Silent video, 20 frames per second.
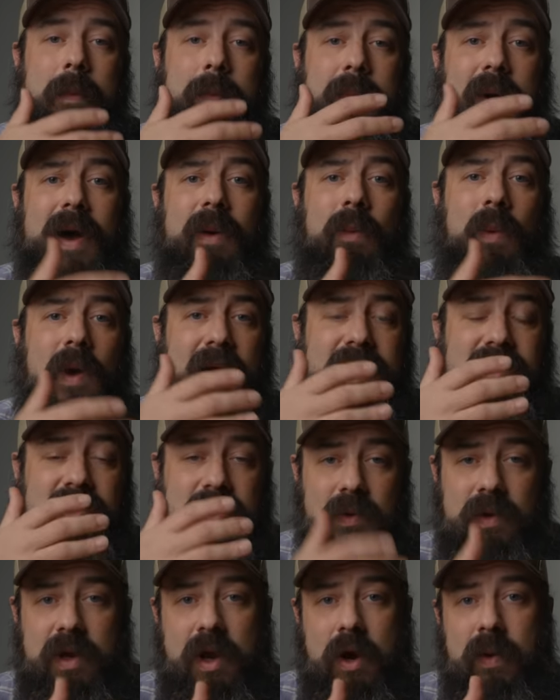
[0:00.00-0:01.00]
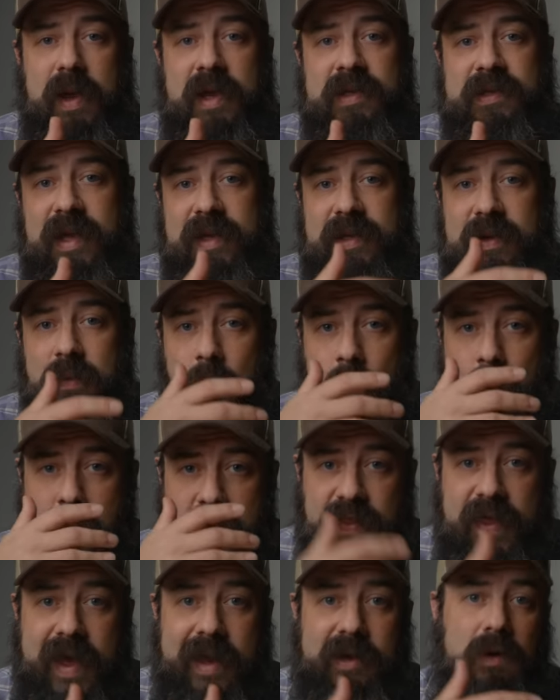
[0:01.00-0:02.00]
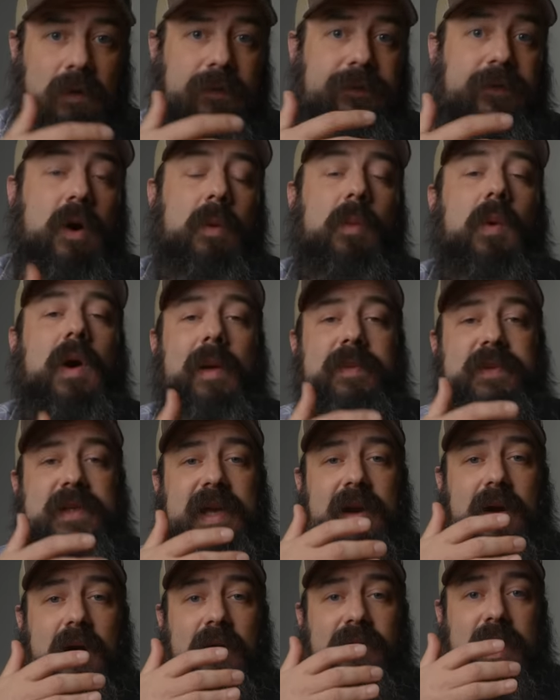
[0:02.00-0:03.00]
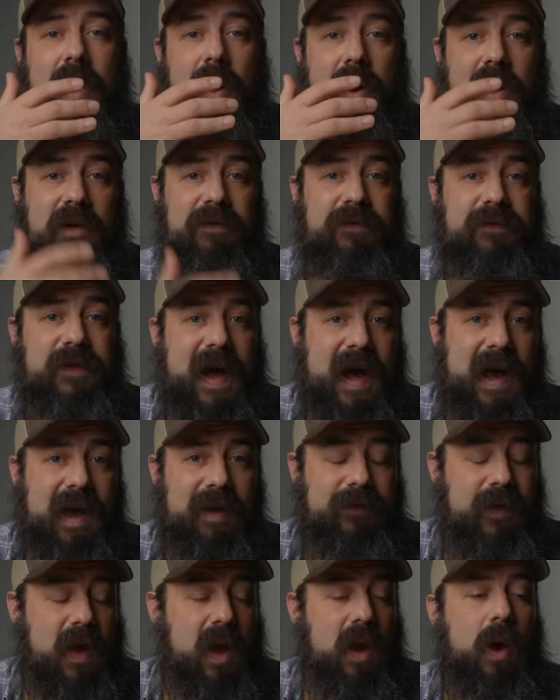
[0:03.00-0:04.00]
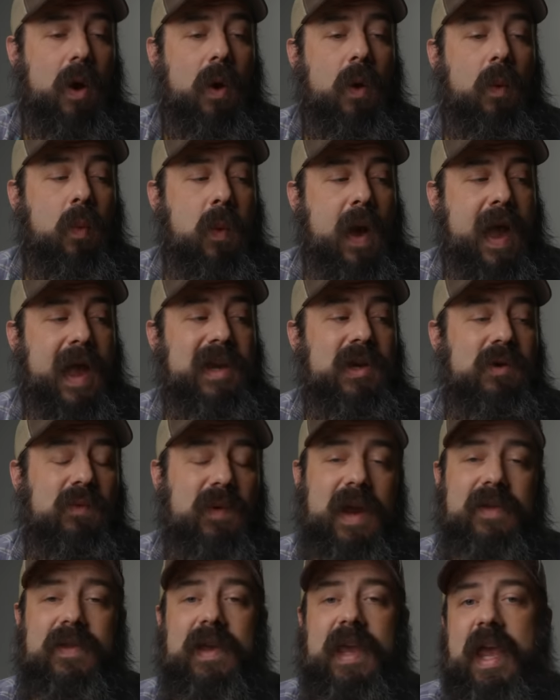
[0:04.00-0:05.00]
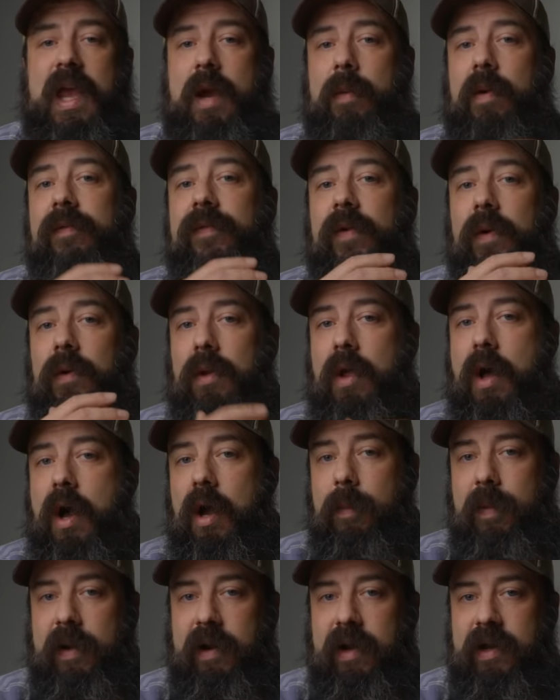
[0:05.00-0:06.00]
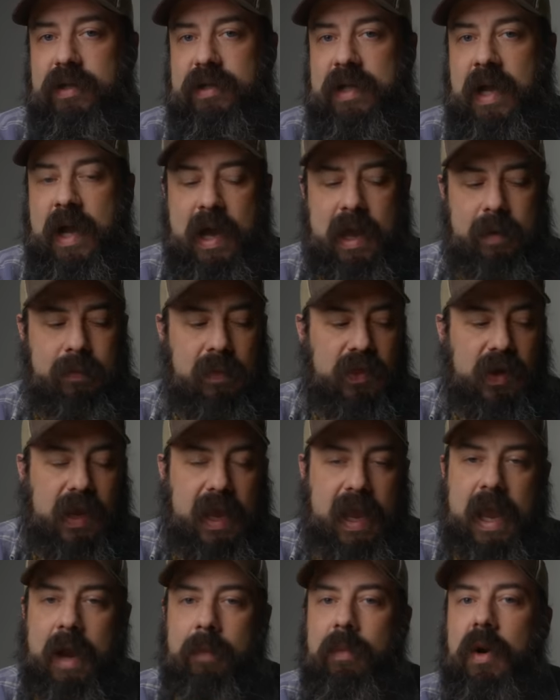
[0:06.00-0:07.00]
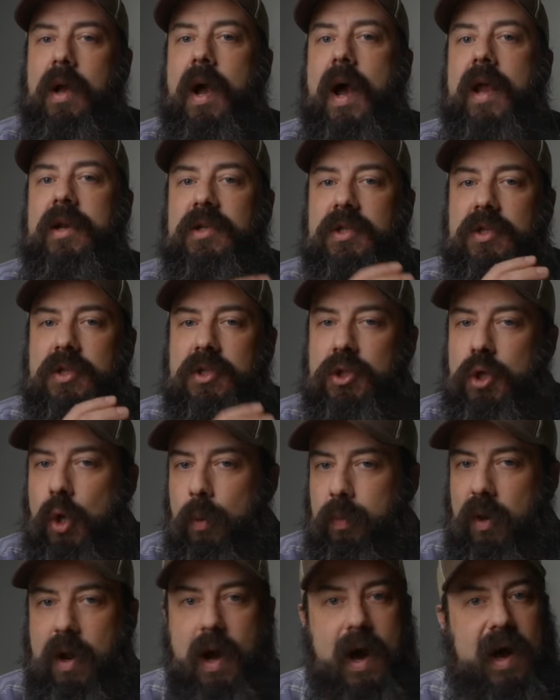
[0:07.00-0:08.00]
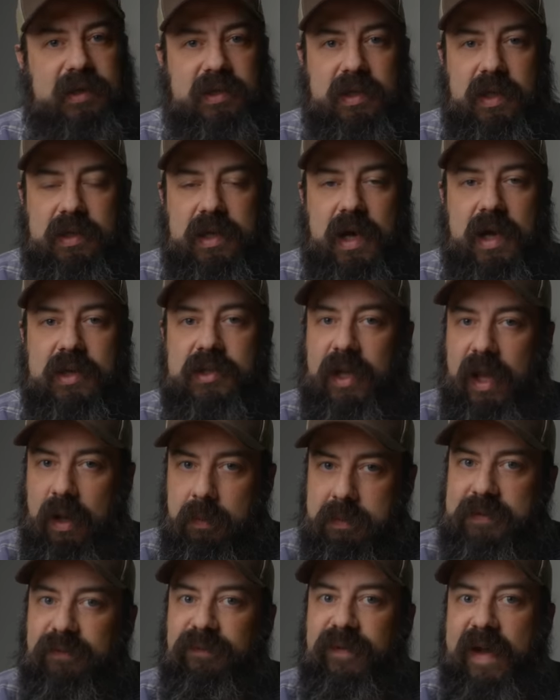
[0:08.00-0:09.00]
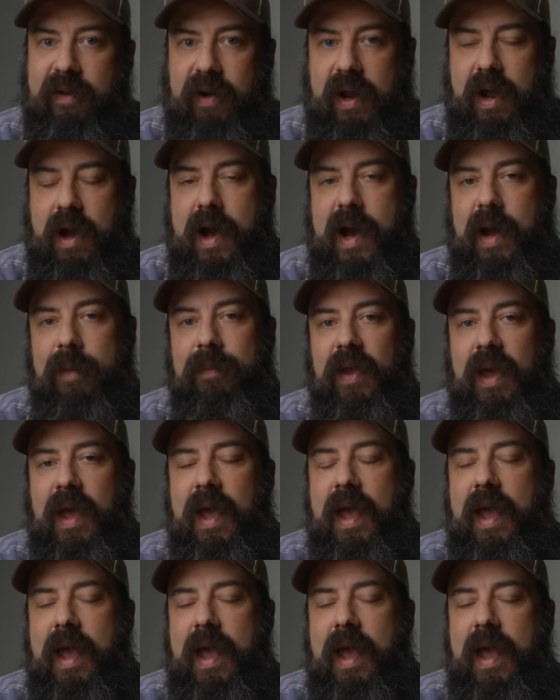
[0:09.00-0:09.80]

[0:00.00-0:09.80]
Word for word: But what I do know is that with that new firmware update on the R5, when you ran the camera for a long period of time, the camera got super hot to the touch. Like it was very hot.